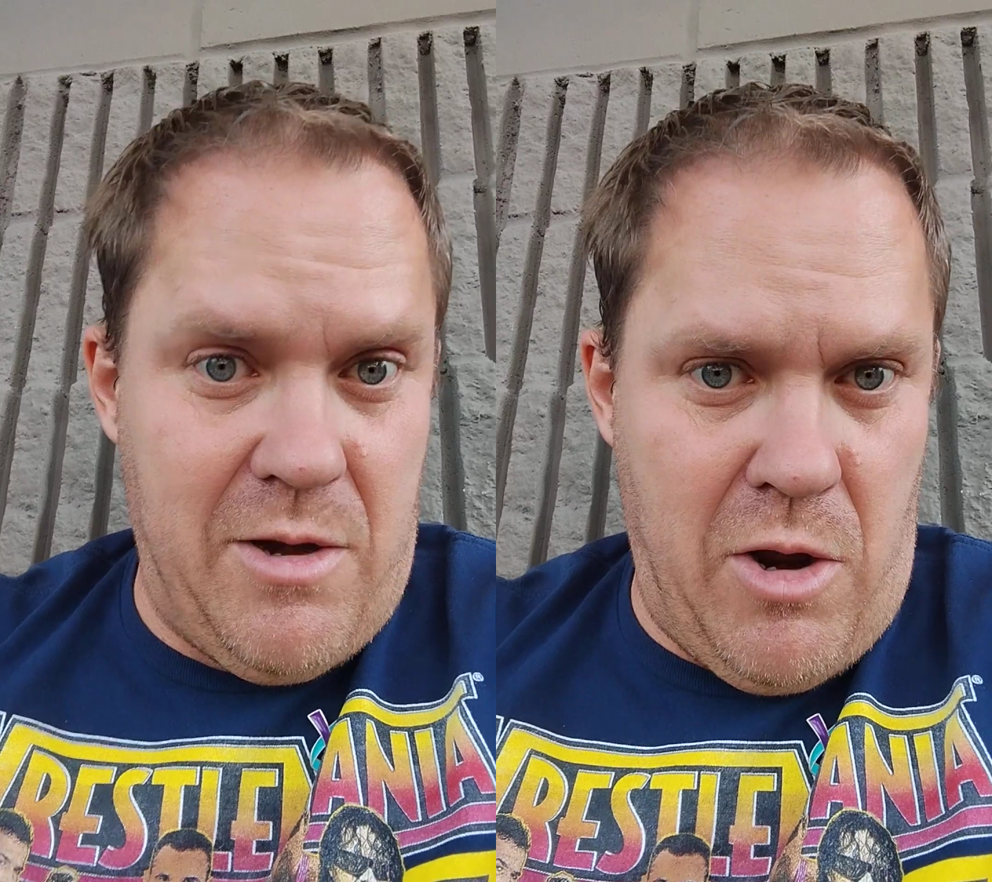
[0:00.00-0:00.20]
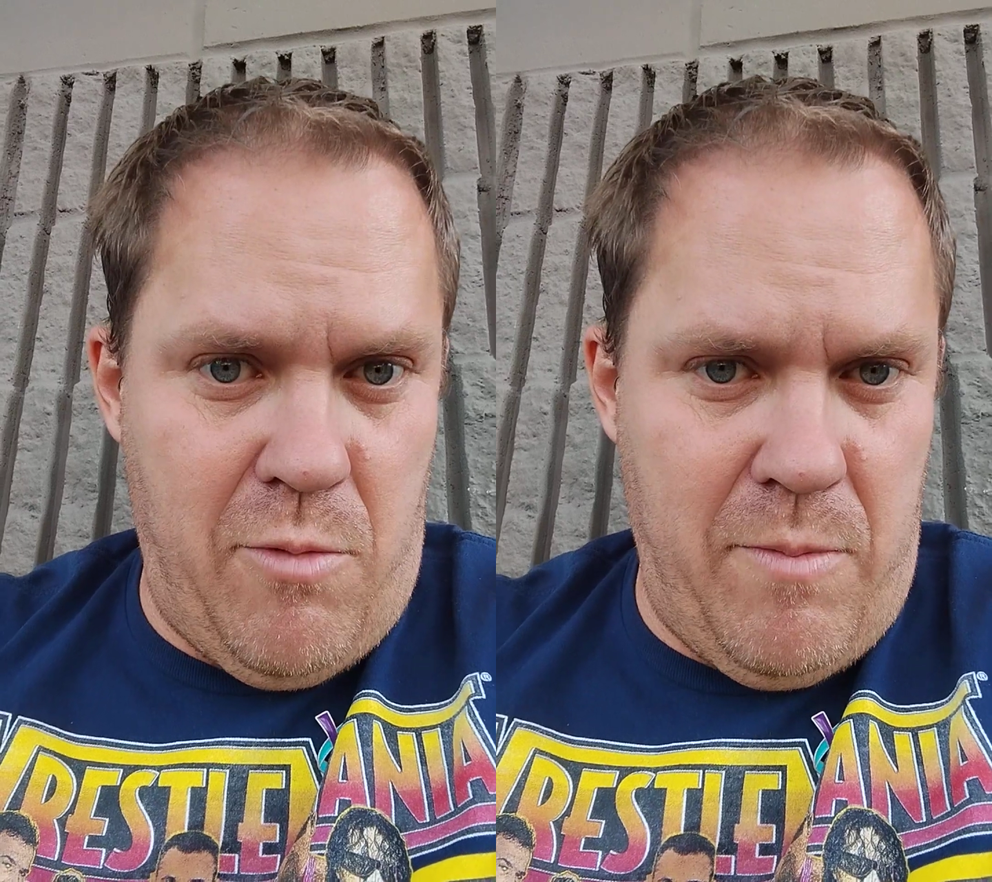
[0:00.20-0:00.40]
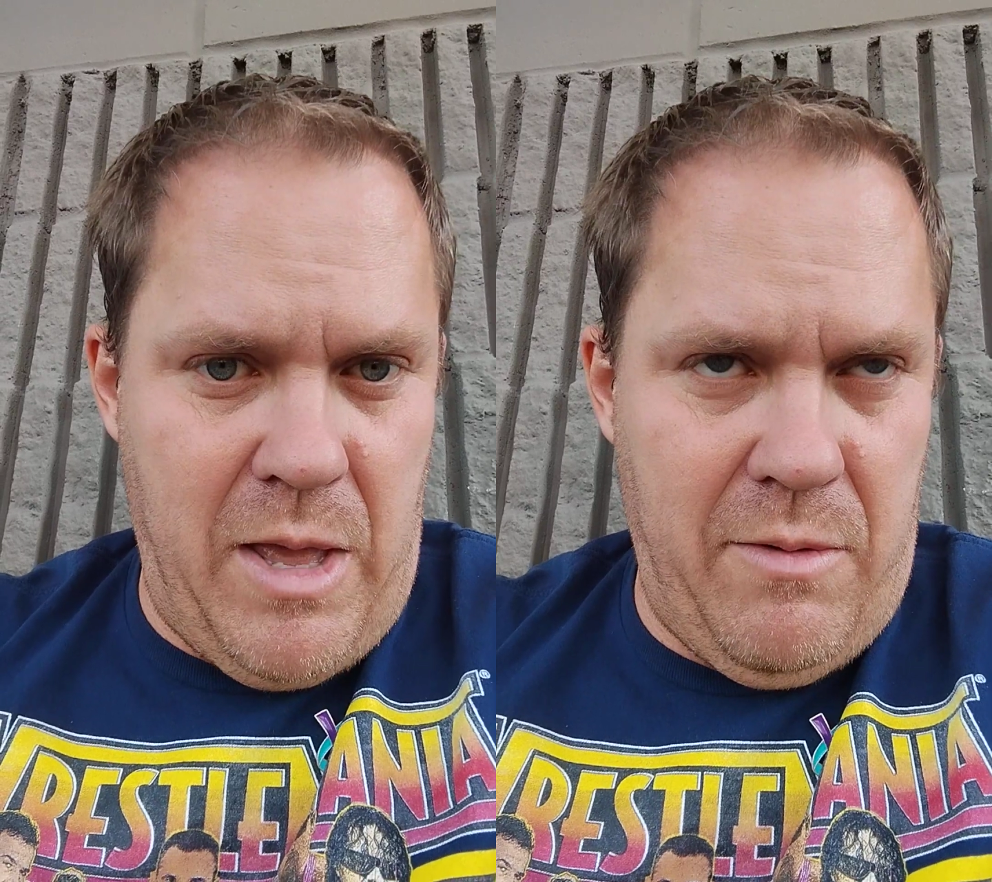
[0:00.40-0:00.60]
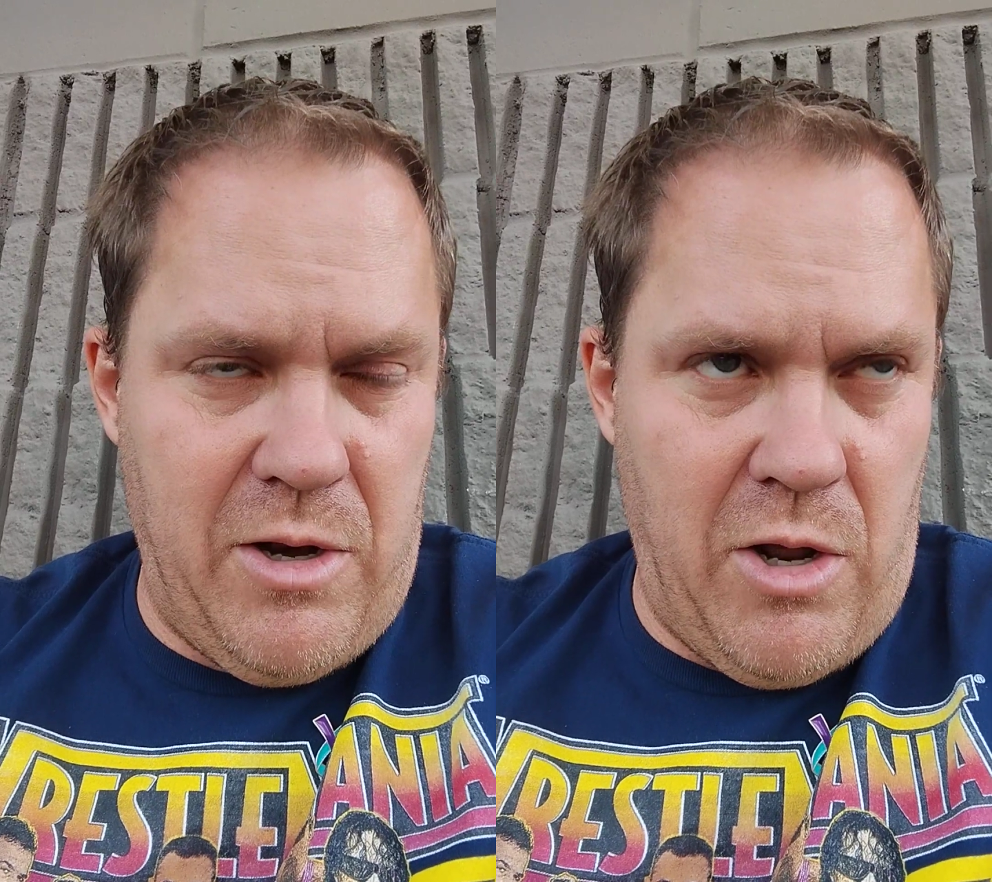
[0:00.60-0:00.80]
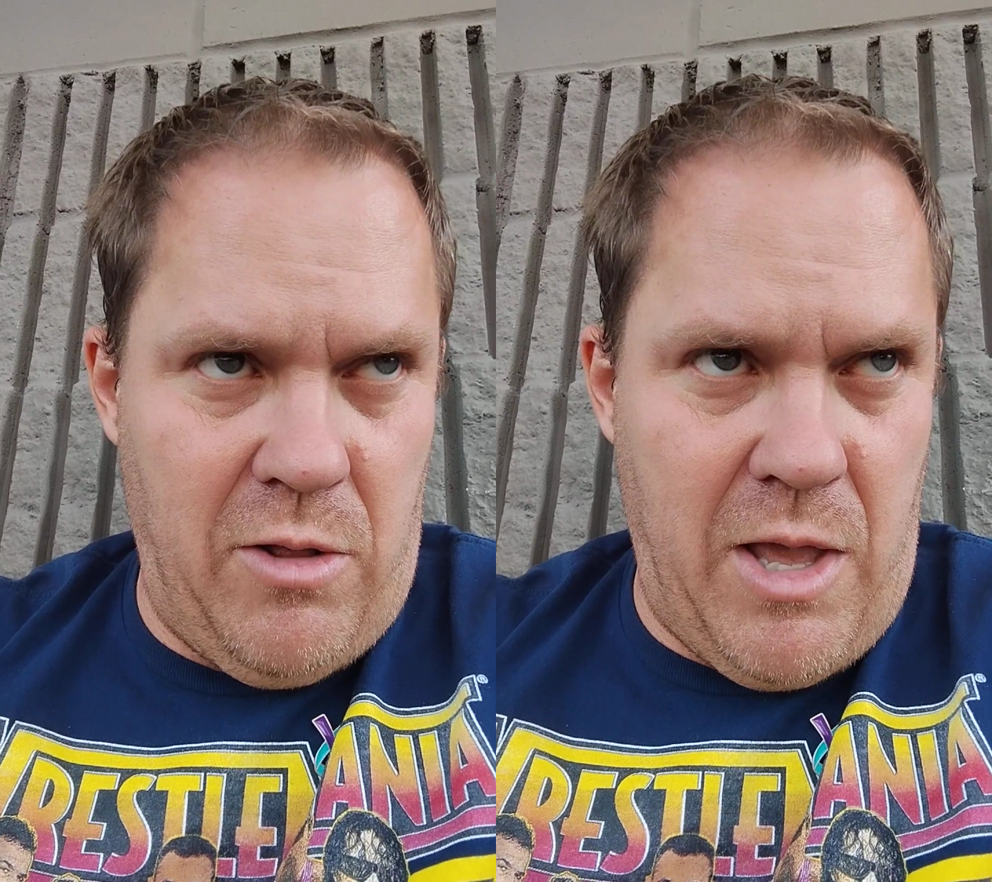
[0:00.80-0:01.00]
Don't
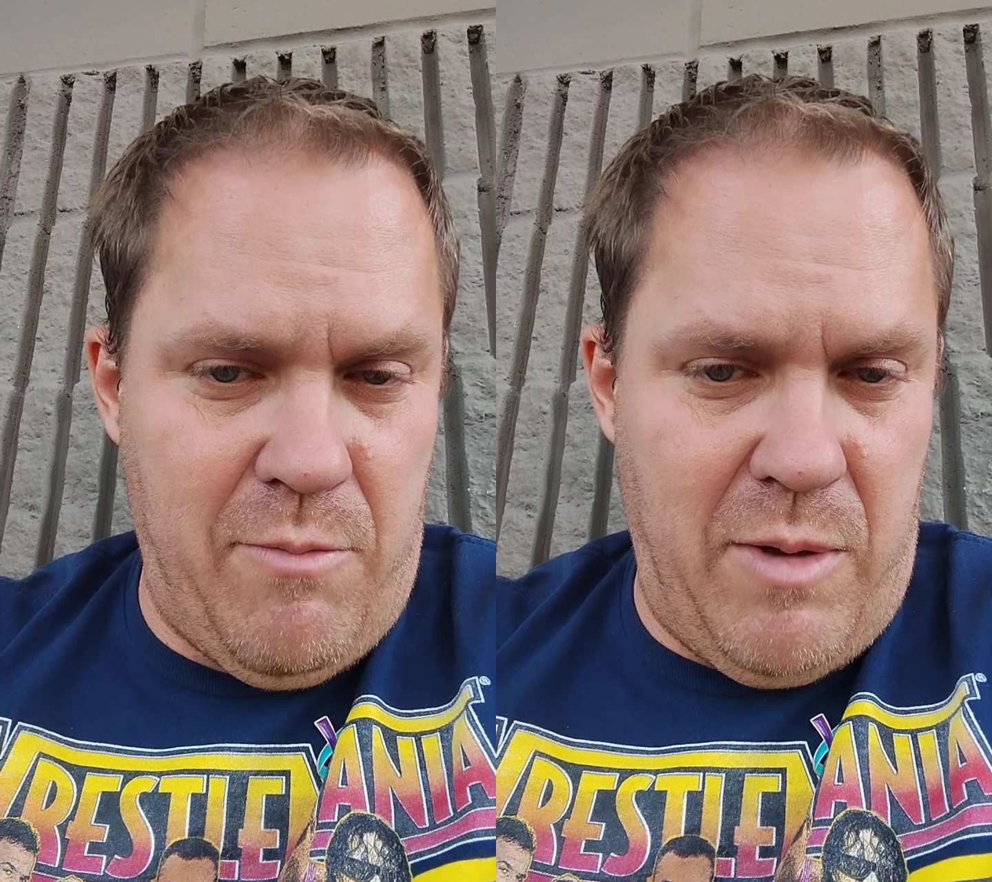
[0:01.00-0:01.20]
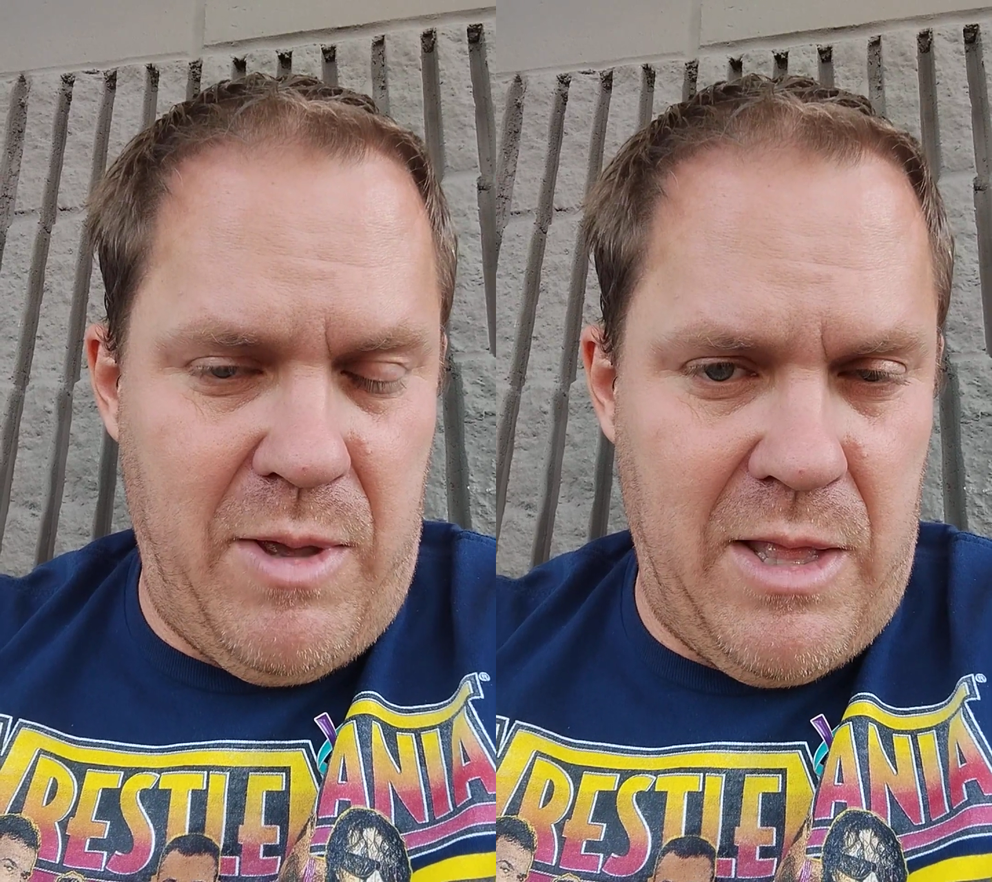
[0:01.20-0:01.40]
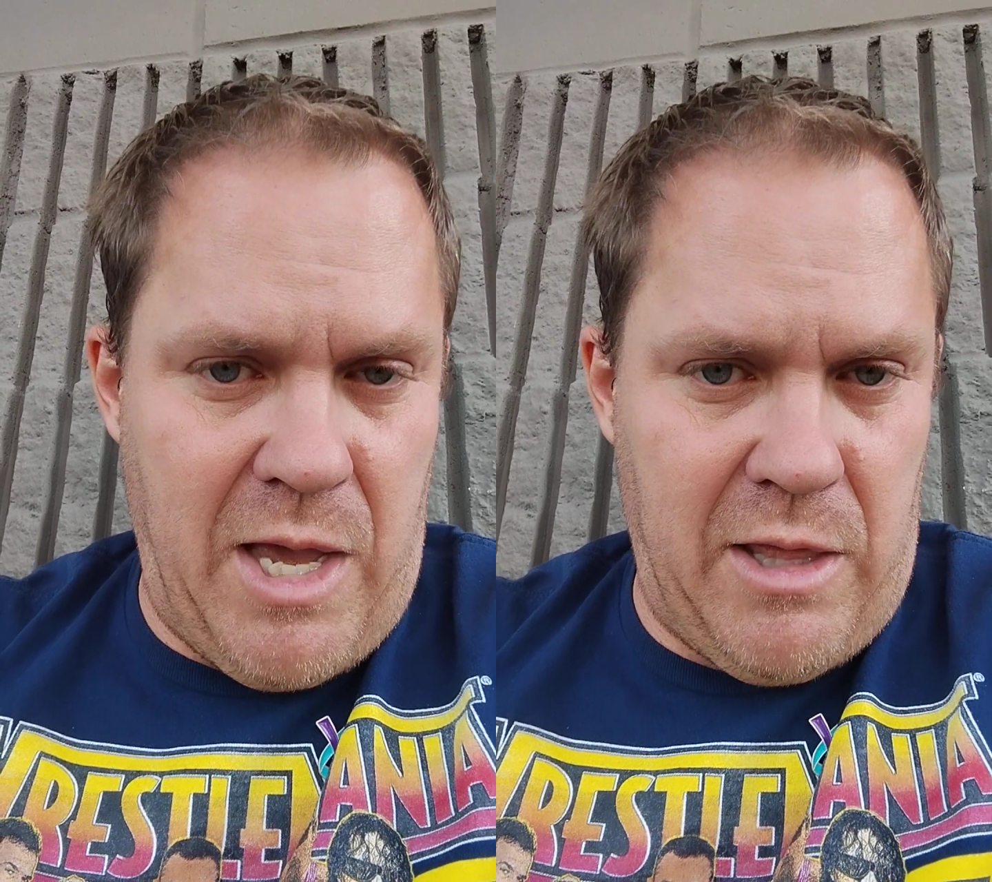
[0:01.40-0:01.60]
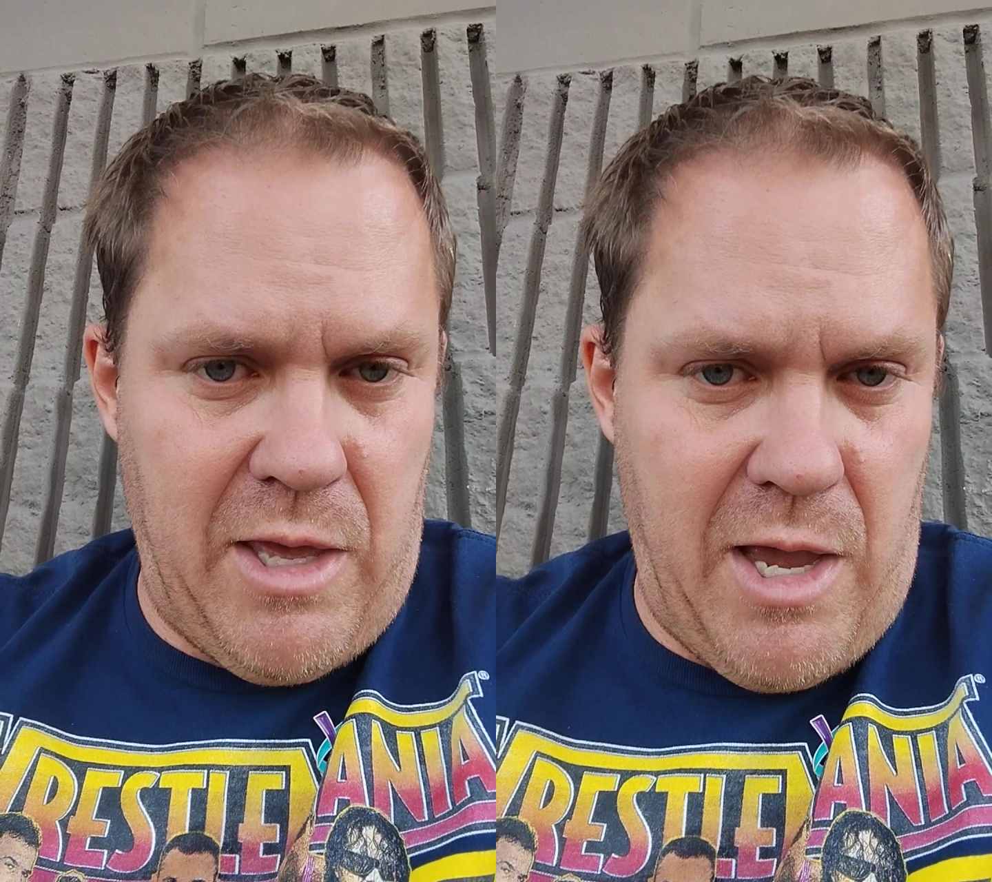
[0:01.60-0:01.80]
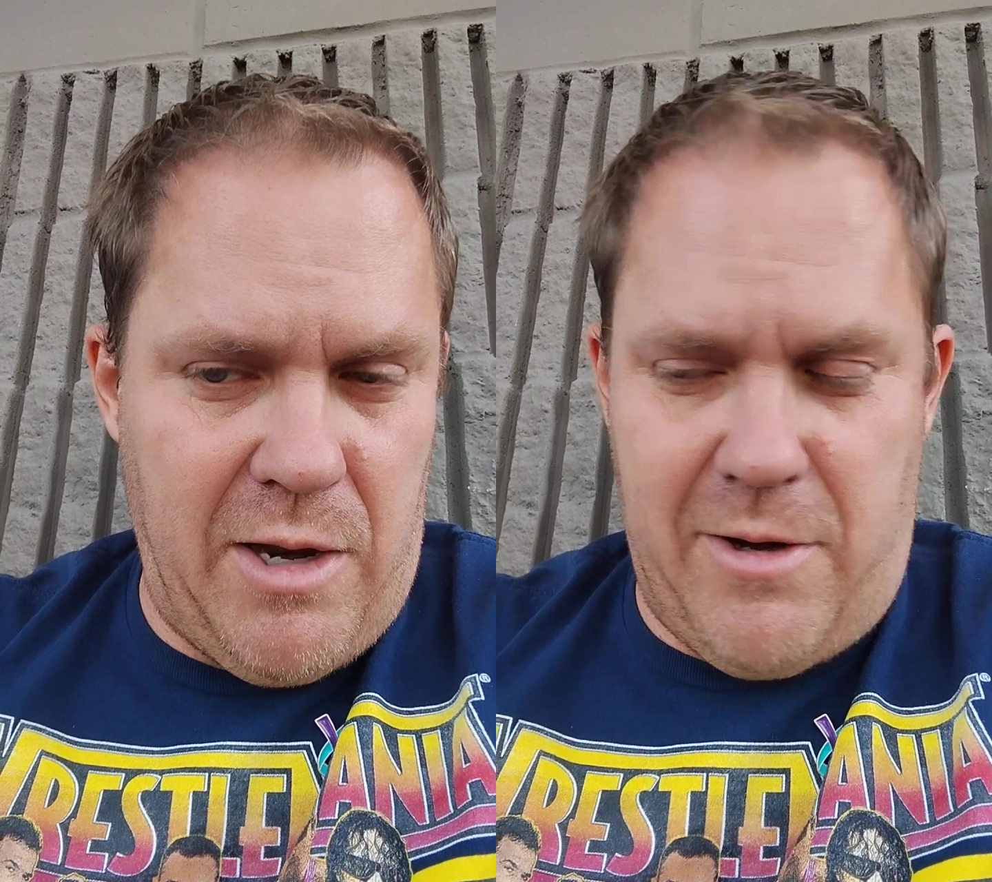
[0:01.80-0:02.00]
don't let me be like
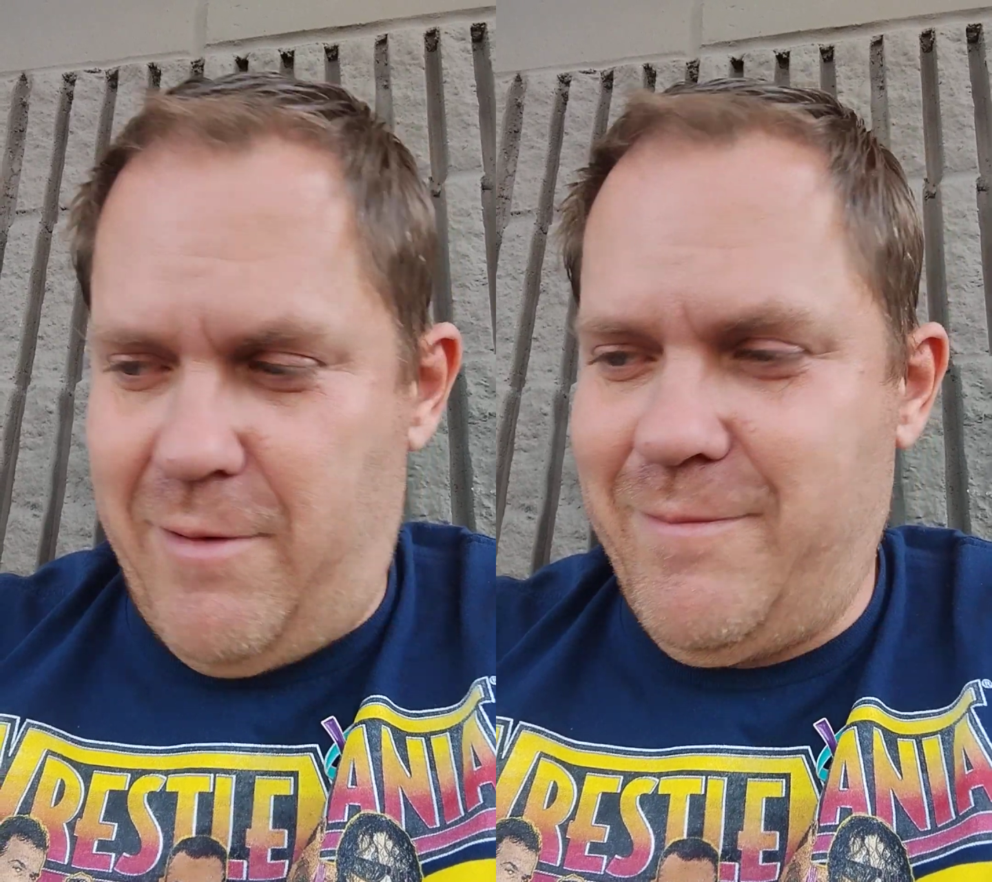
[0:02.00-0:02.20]
that.